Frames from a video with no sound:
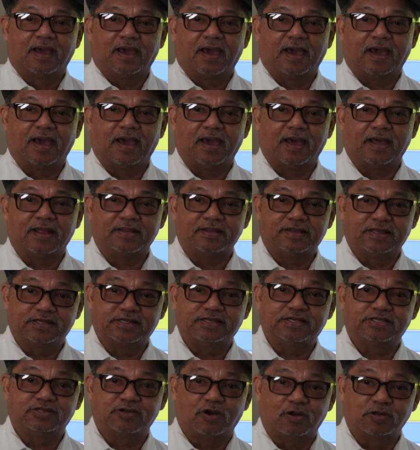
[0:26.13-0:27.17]
And
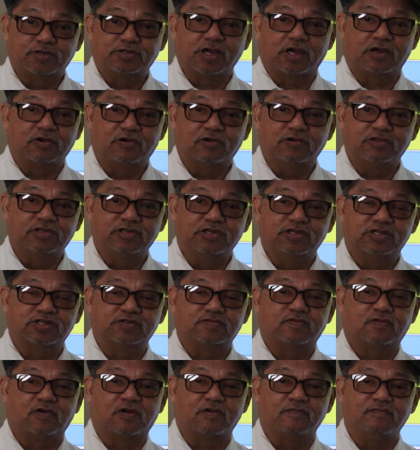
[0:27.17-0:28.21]
this is also a good news
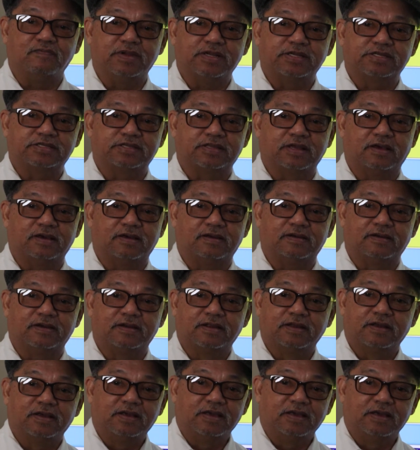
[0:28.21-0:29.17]
for Mr.